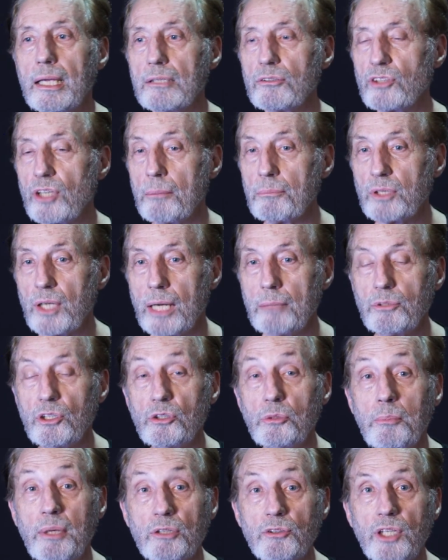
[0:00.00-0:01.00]
sometimes
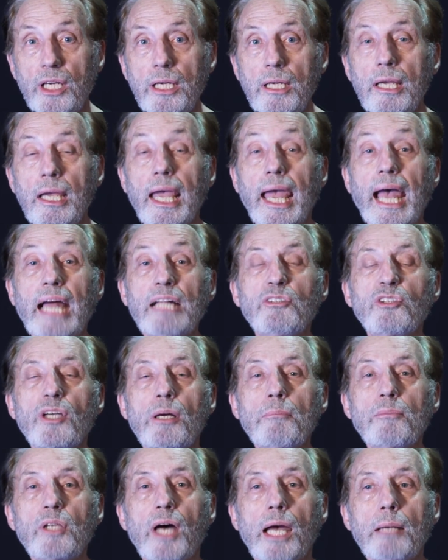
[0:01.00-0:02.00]
is missing and
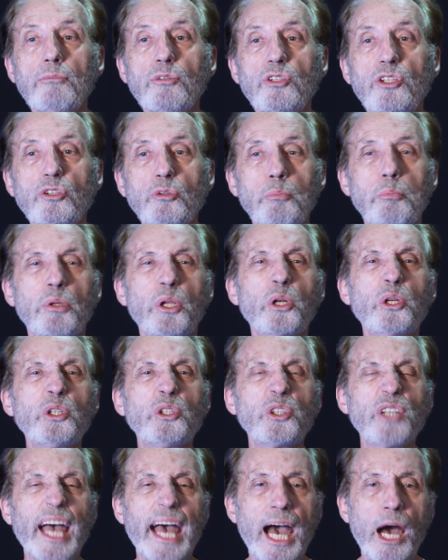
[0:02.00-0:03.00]
sometimes just
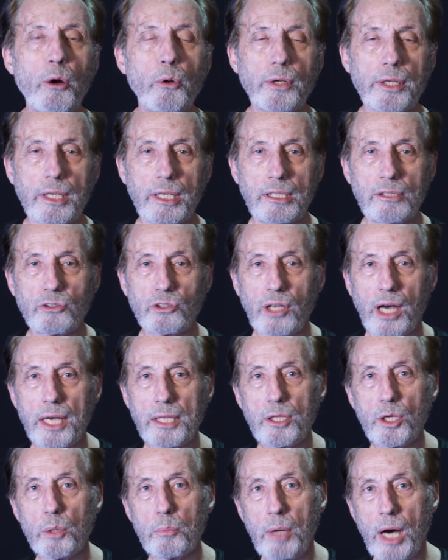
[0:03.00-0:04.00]
blurts out
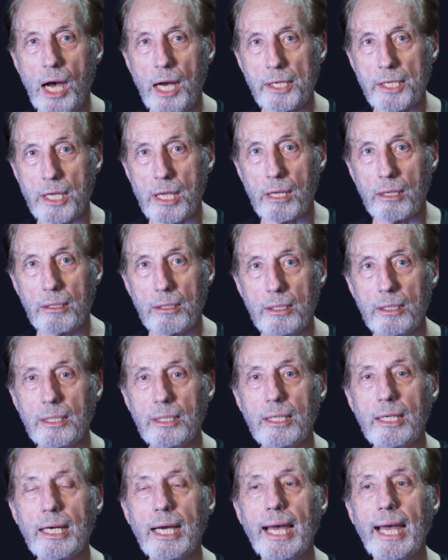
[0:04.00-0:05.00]
inside their body.
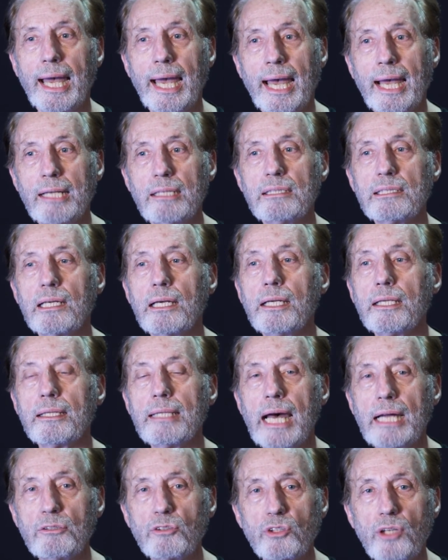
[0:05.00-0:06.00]
And
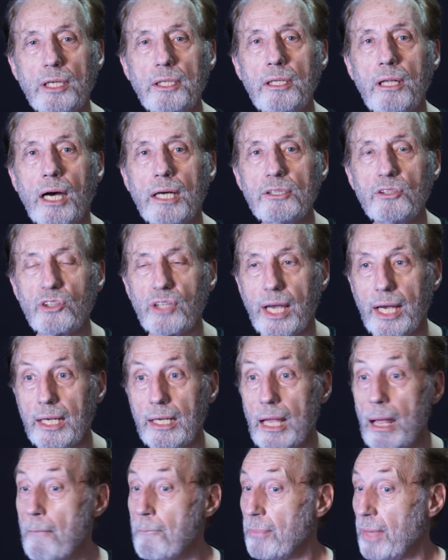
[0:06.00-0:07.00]
that sudden
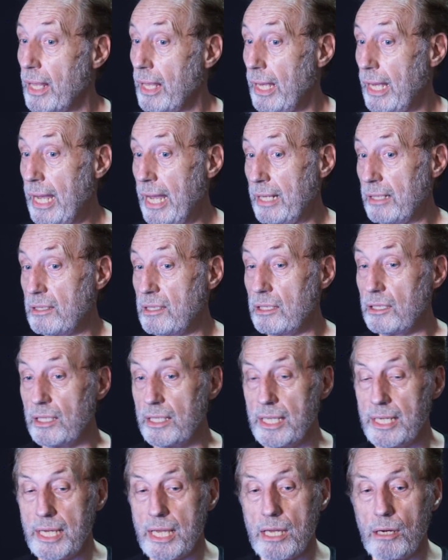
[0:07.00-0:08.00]
onset and
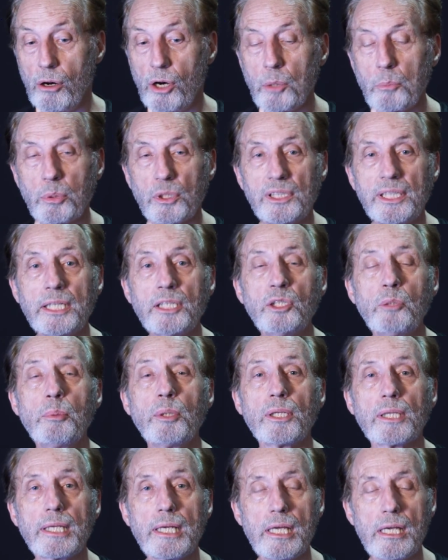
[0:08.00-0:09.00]
the
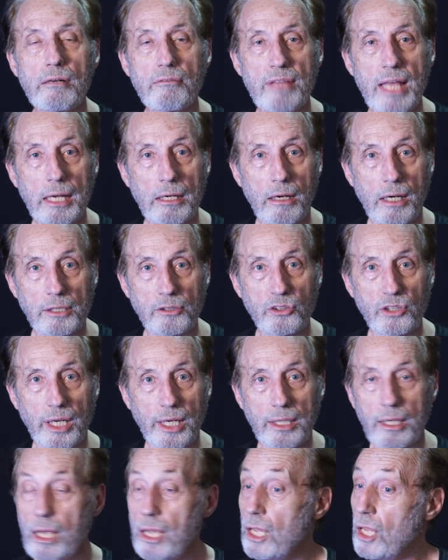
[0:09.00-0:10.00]
unpredictability of that
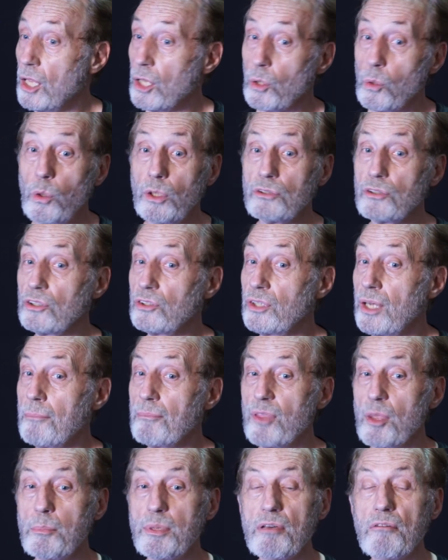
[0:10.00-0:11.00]
onset causes them
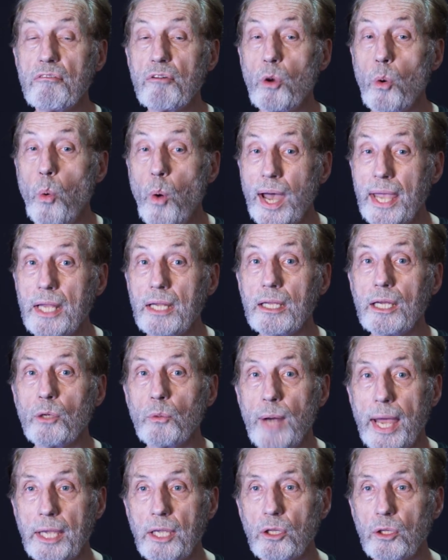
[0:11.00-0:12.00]
to be quite
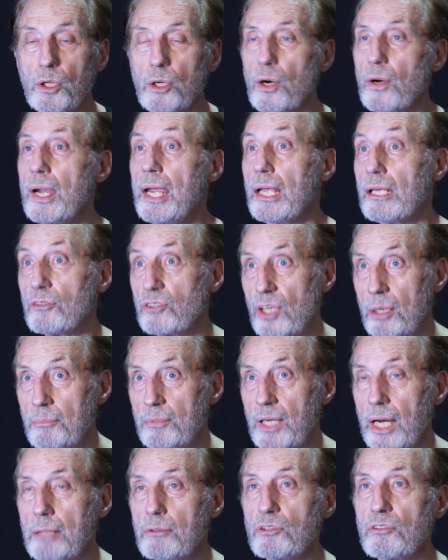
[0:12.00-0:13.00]
irregular,
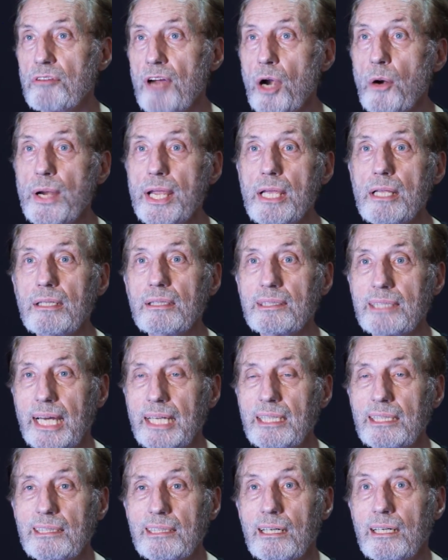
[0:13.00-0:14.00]
sometimes very
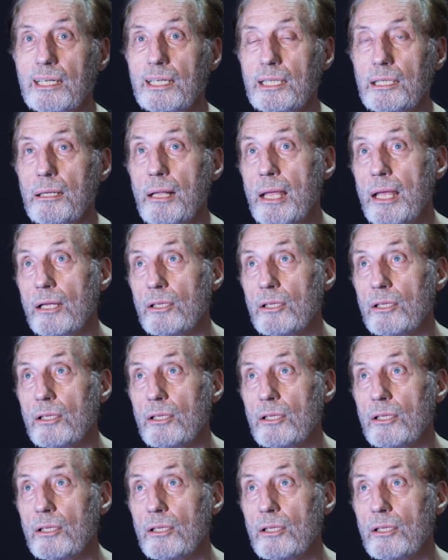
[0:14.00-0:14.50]
tending